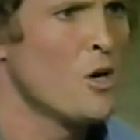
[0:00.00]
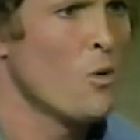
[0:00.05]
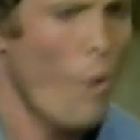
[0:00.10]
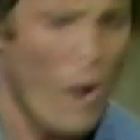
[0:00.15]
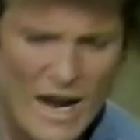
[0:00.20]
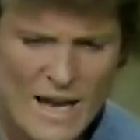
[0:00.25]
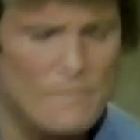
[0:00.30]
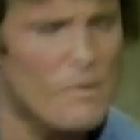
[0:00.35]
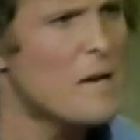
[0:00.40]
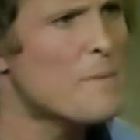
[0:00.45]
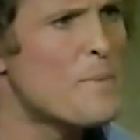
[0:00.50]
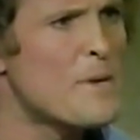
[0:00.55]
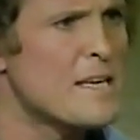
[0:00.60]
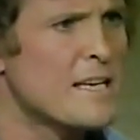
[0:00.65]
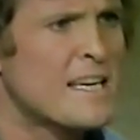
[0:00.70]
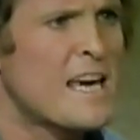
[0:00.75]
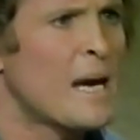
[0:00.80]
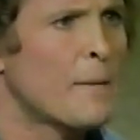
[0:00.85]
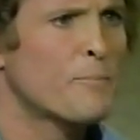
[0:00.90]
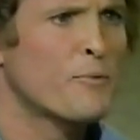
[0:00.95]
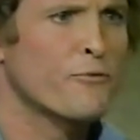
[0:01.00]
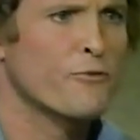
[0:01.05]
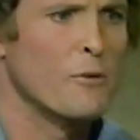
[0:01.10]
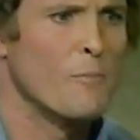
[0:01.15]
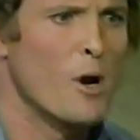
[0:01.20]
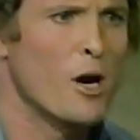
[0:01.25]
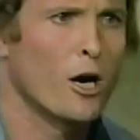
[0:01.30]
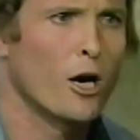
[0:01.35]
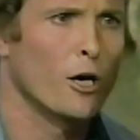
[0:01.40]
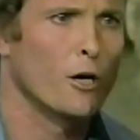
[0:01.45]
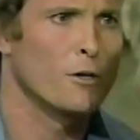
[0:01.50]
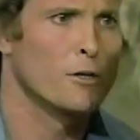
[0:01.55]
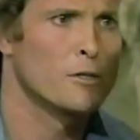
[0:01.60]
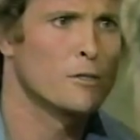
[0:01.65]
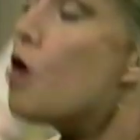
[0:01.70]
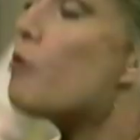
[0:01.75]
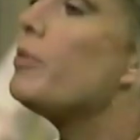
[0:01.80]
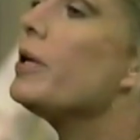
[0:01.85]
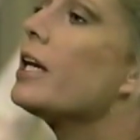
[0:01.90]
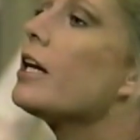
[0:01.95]
Why am I being kept from her?
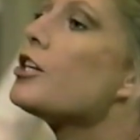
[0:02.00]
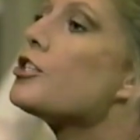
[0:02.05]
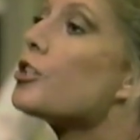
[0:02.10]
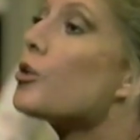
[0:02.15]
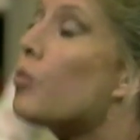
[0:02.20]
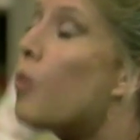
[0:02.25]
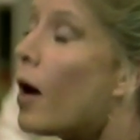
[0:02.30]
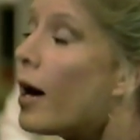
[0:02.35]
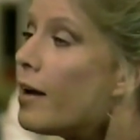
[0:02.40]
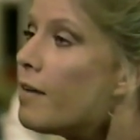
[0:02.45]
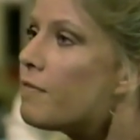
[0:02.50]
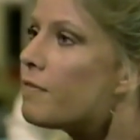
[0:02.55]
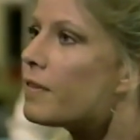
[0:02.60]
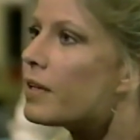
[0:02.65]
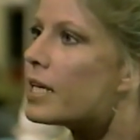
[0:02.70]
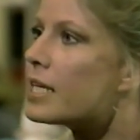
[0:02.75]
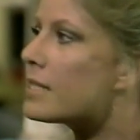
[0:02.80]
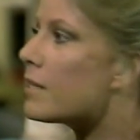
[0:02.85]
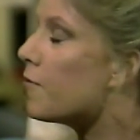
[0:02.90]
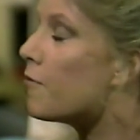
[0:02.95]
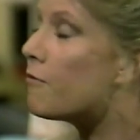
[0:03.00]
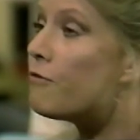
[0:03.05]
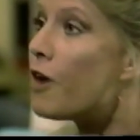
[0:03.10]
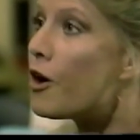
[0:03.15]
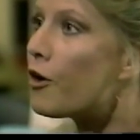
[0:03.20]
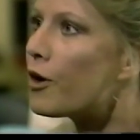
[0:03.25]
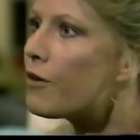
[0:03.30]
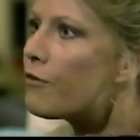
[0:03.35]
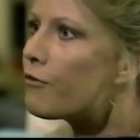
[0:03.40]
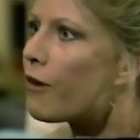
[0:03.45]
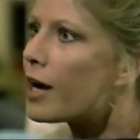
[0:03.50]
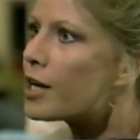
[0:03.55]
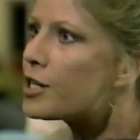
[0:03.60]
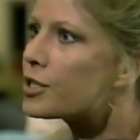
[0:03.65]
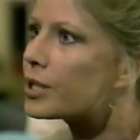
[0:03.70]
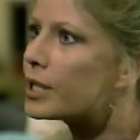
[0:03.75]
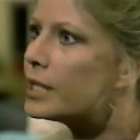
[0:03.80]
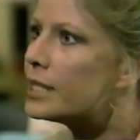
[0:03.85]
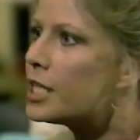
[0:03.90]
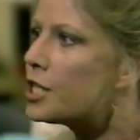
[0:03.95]
Because your wife is in very
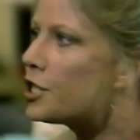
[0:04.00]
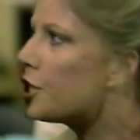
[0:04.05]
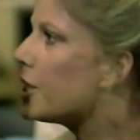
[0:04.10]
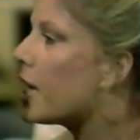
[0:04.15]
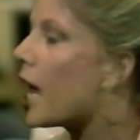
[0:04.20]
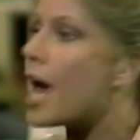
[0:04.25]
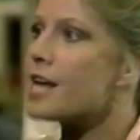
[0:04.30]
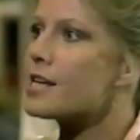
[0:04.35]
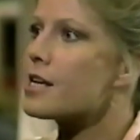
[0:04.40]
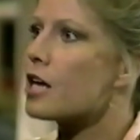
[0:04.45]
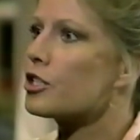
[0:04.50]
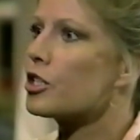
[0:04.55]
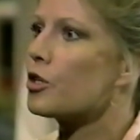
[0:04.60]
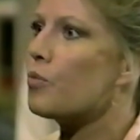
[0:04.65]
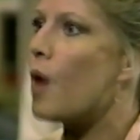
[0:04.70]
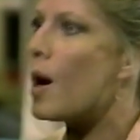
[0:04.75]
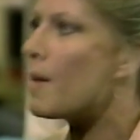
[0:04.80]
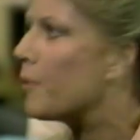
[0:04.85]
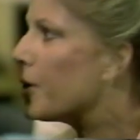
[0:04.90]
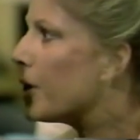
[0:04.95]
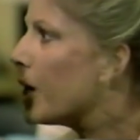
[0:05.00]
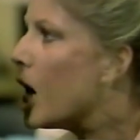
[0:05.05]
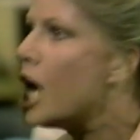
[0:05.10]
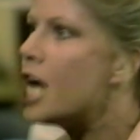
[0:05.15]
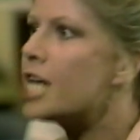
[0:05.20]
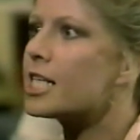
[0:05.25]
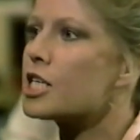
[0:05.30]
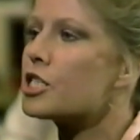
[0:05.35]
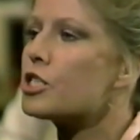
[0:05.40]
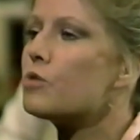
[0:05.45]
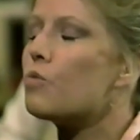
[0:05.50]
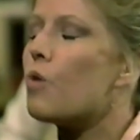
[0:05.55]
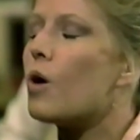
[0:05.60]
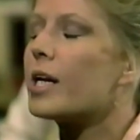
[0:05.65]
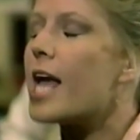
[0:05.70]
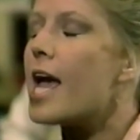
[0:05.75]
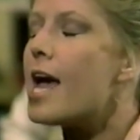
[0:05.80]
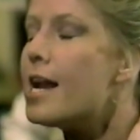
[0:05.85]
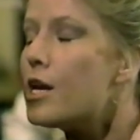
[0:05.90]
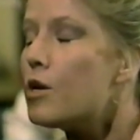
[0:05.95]
fragile condition, and Doctor Weber doesn't
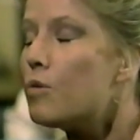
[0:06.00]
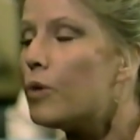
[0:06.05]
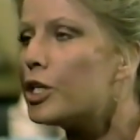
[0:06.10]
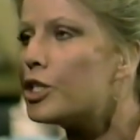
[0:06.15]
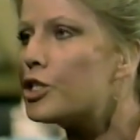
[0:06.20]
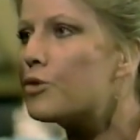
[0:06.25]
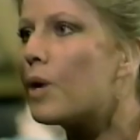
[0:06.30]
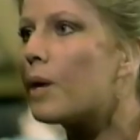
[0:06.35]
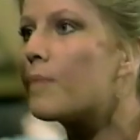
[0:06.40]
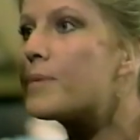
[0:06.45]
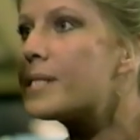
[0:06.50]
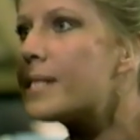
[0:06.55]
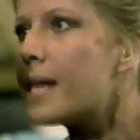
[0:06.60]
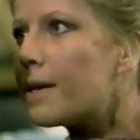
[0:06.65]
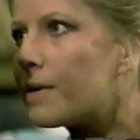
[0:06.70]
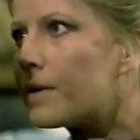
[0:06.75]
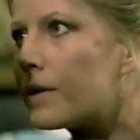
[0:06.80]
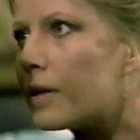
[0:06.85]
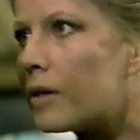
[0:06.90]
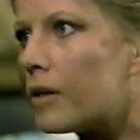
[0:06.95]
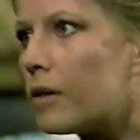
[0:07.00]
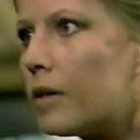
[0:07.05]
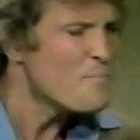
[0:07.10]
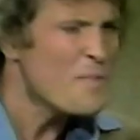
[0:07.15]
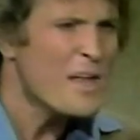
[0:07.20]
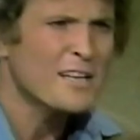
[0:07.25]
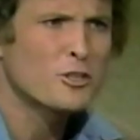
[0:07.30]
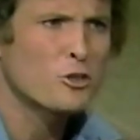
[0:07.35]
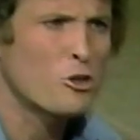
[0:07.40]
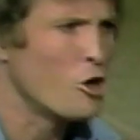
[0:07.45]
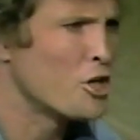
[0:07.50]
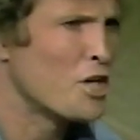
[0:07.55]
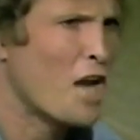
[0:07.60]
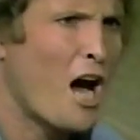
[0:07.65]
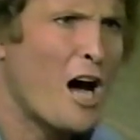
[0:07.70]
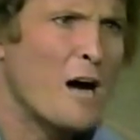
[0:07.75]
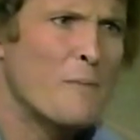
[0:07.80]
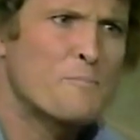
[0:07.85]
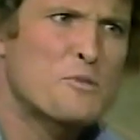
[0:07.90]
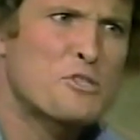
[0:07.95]
want anyone to upset her. I'm not going to
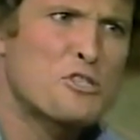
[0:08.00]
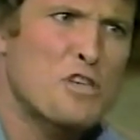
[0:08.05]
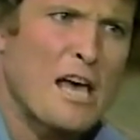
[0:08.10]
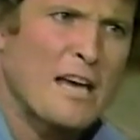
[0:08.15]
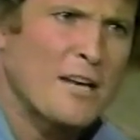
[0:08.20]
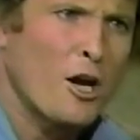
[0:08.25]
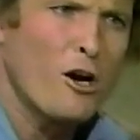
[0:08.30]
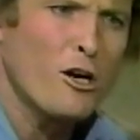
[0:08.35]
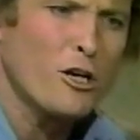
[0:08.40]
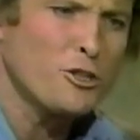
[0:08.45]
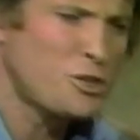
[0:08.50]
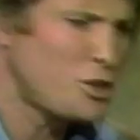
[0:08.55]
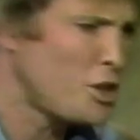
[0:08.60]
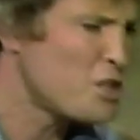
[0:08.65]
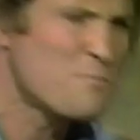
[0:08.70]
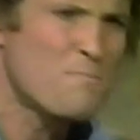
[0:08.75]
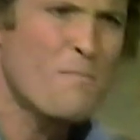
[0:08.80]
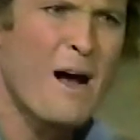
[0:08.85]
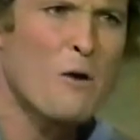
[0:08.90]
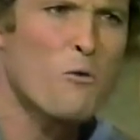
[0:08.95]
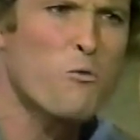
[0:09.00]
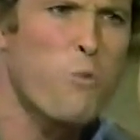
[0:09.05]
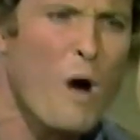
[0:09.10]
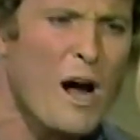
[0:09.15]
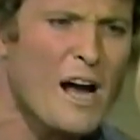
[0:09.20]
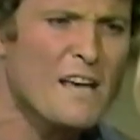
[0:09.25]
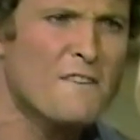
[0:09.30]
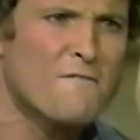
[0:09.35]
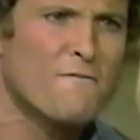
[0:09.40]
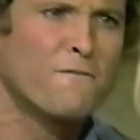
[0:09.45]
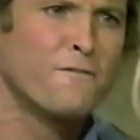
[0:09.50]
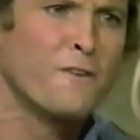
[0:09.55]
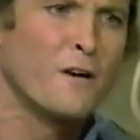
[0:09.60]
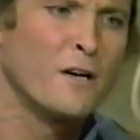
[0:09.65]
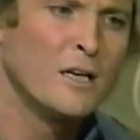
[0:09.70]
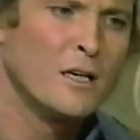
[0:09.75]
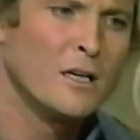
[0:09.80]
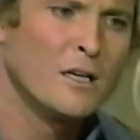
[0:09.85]
upset her. She's my wife.